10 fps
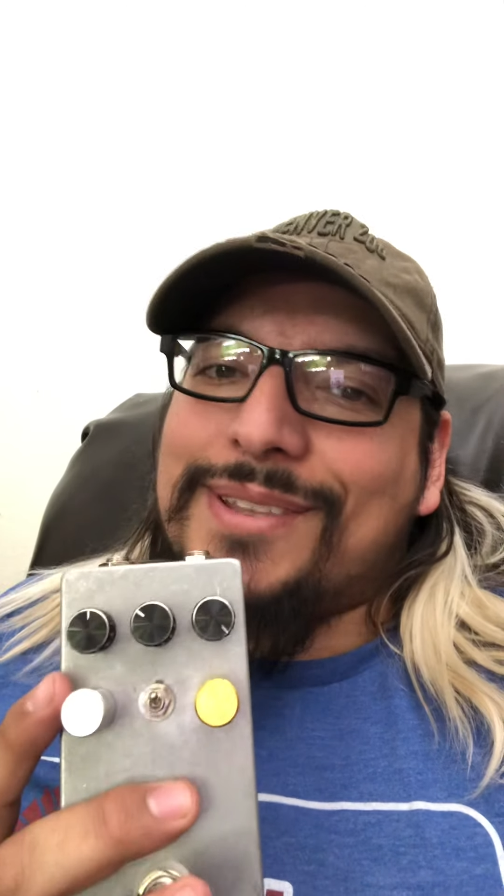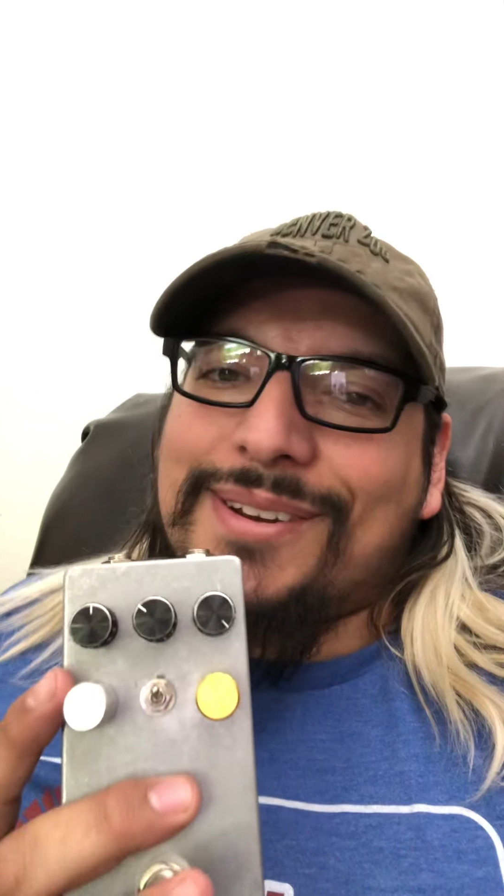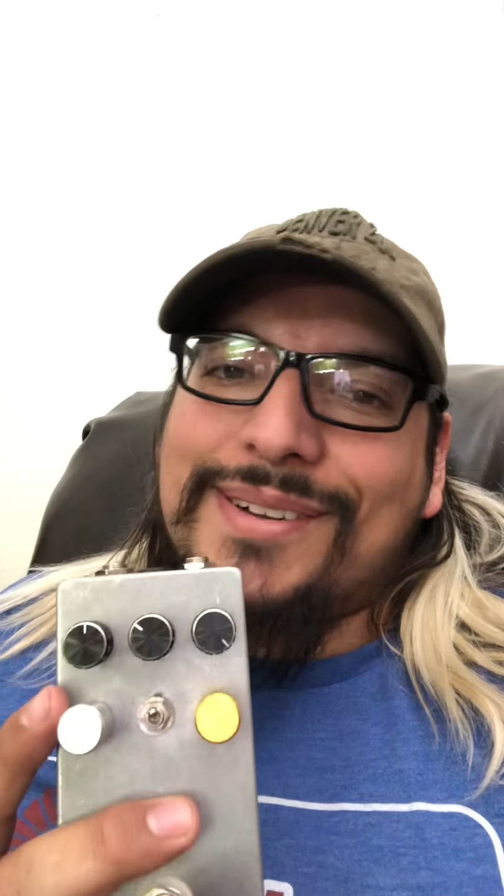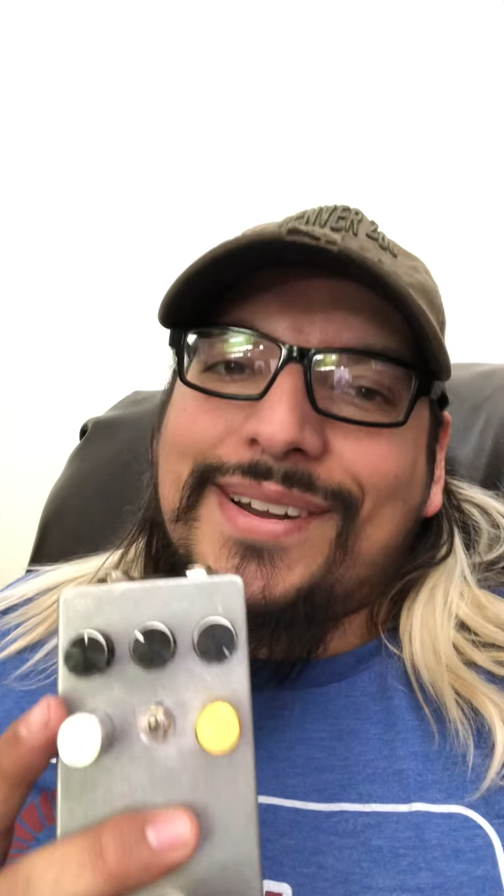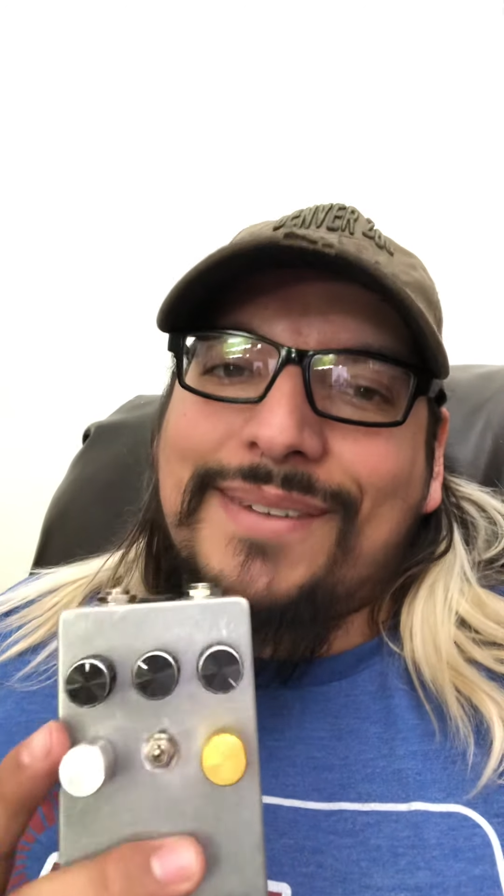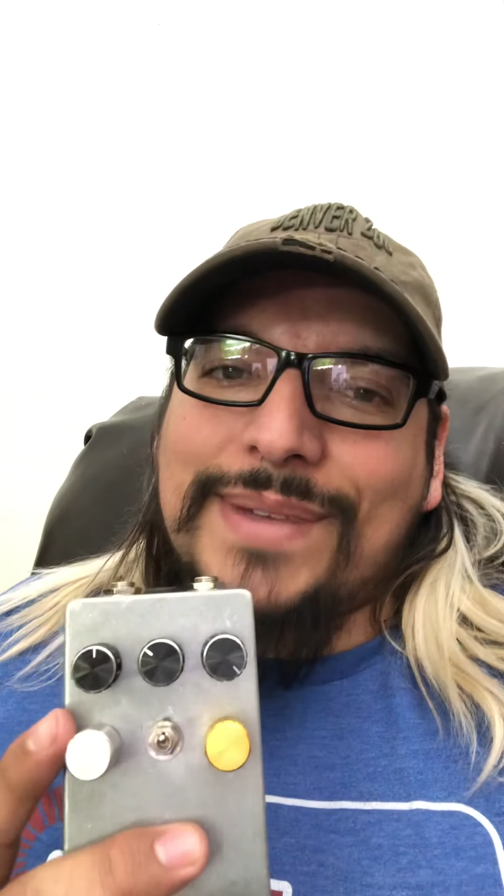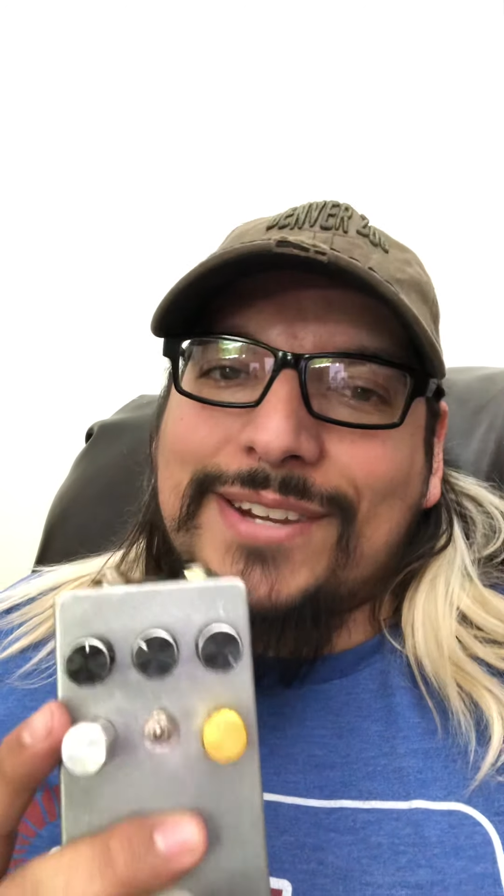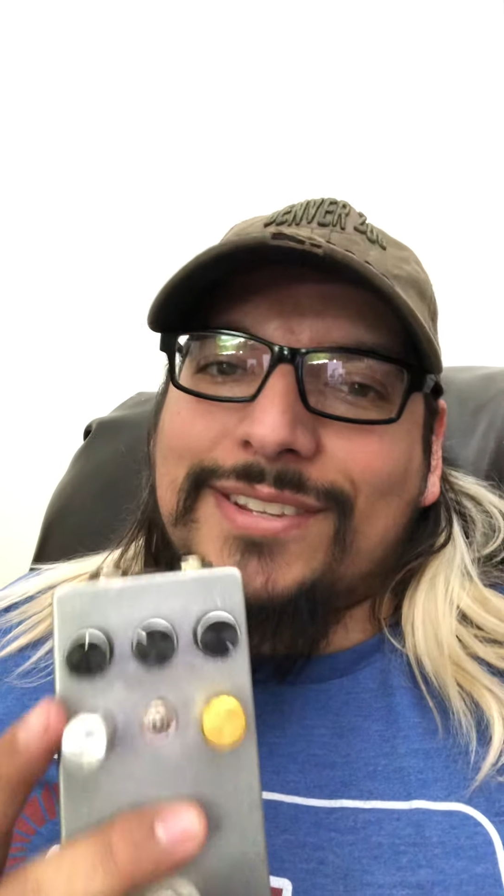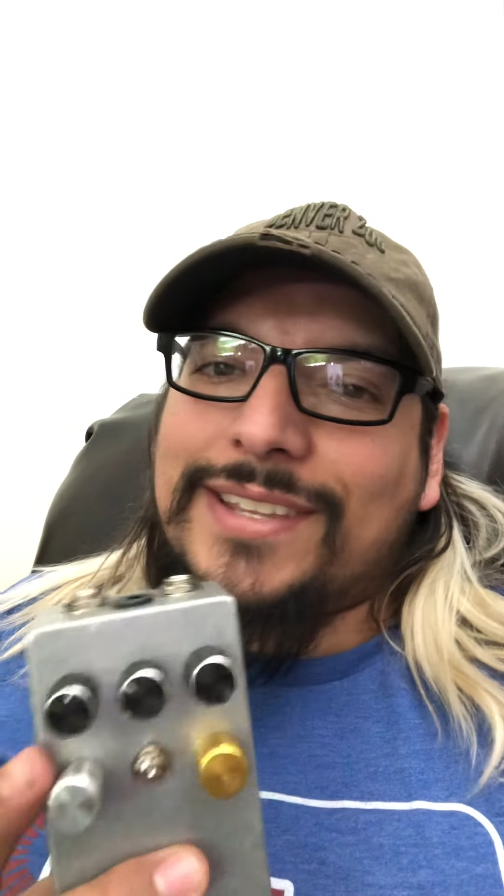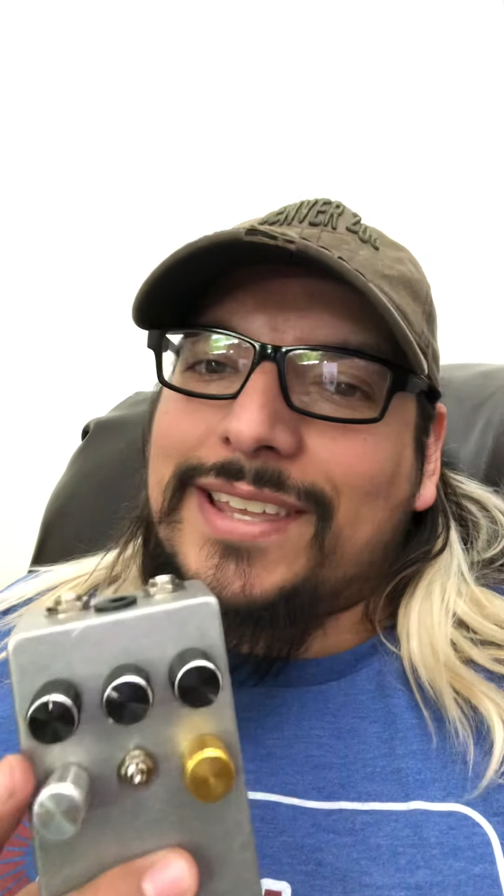I'm
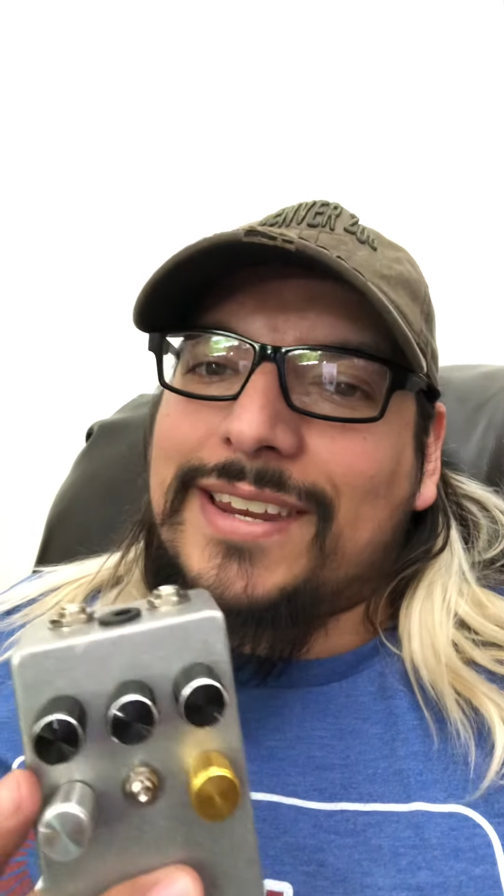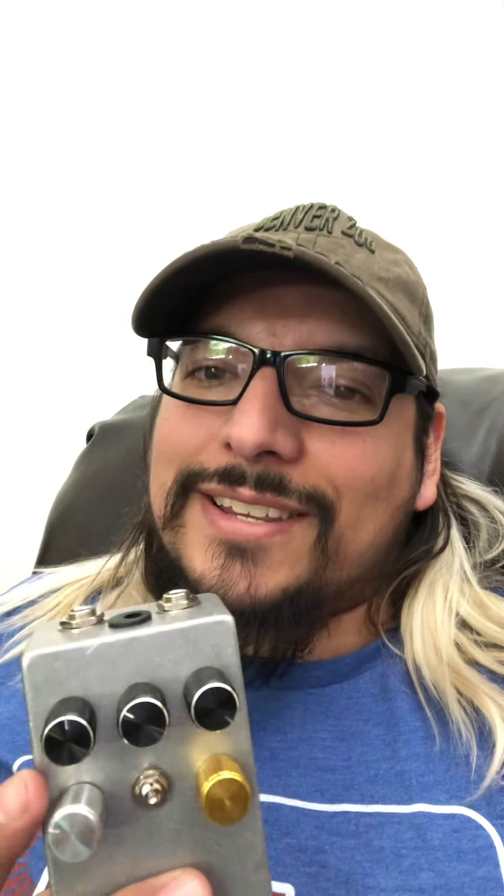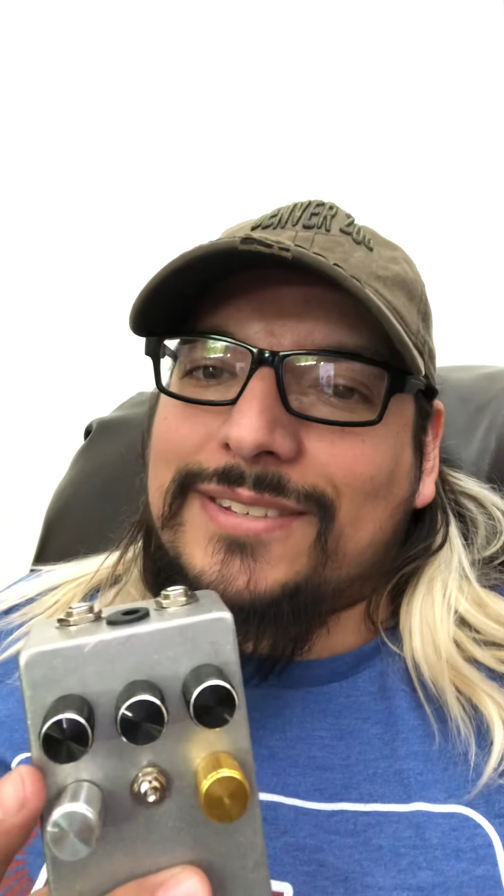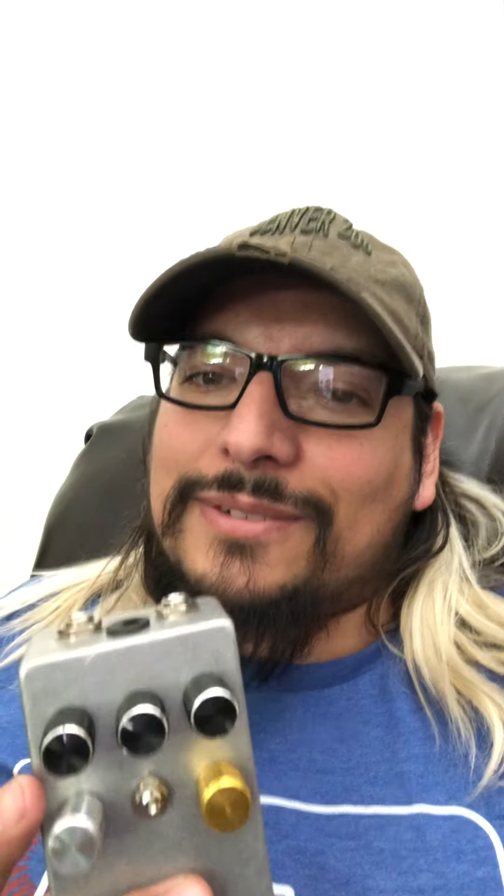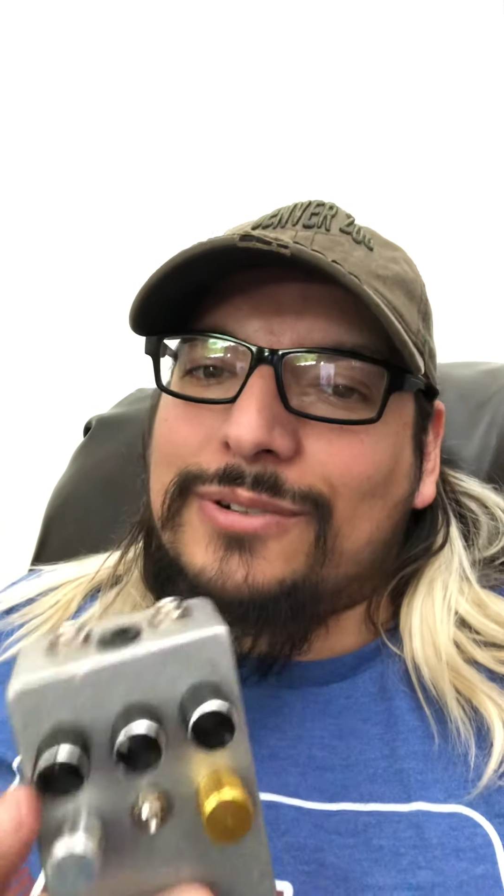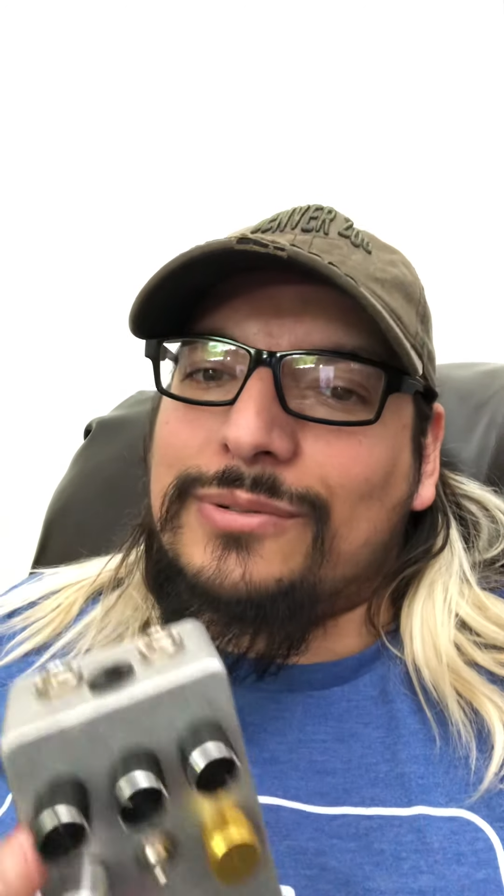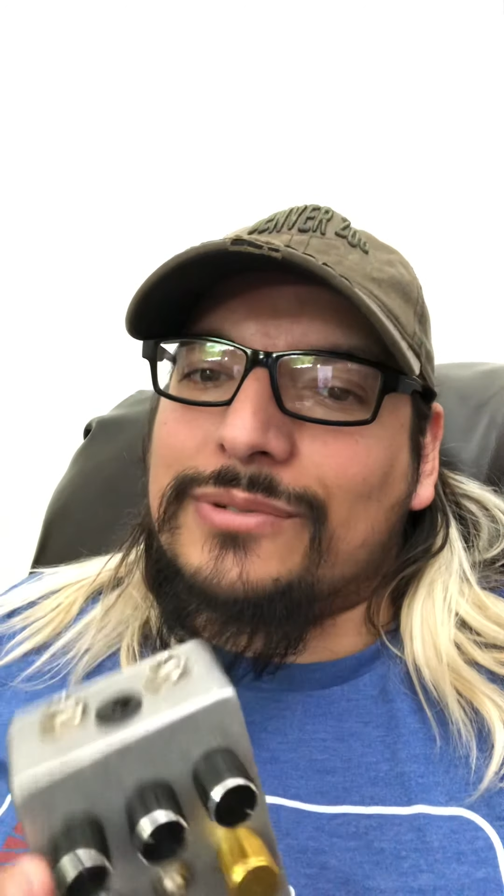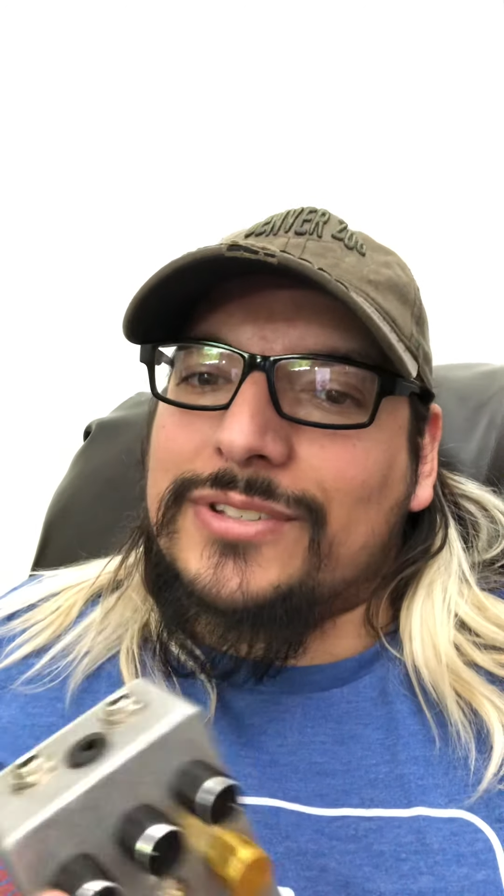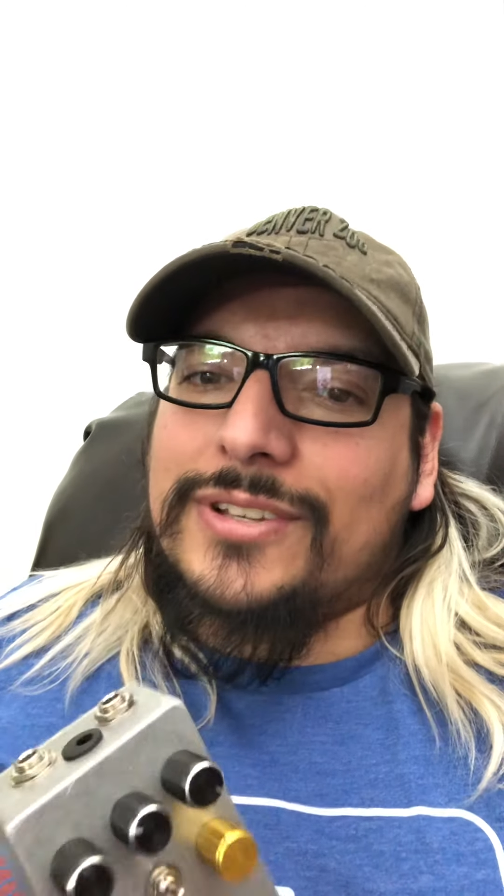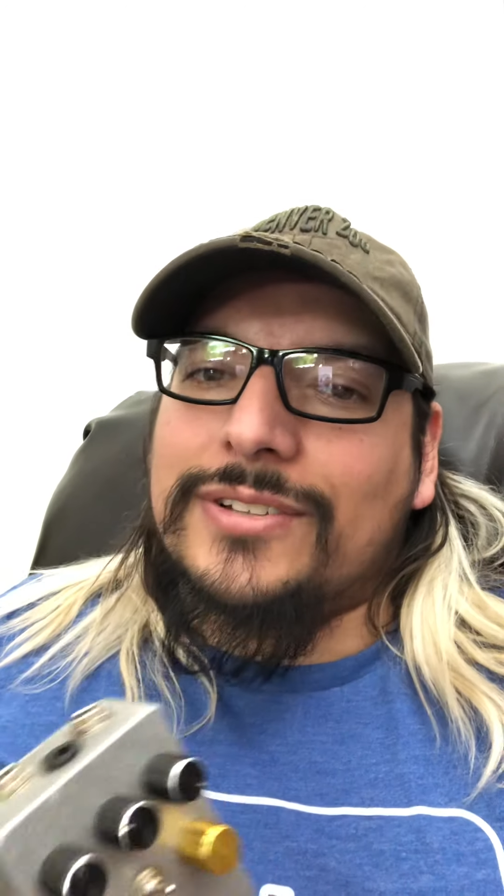actually getting some cool
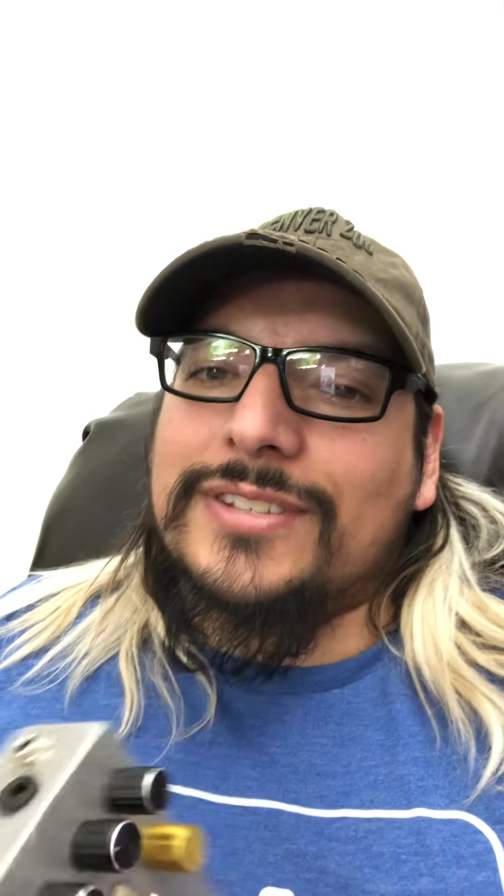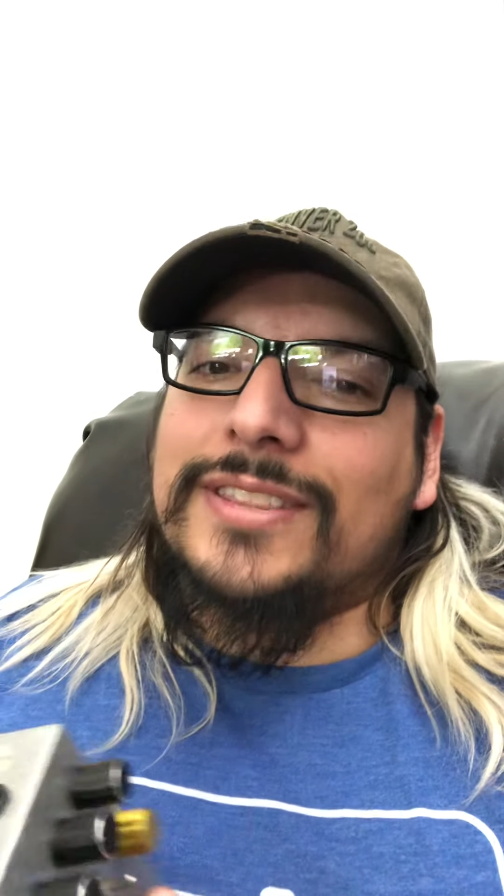results.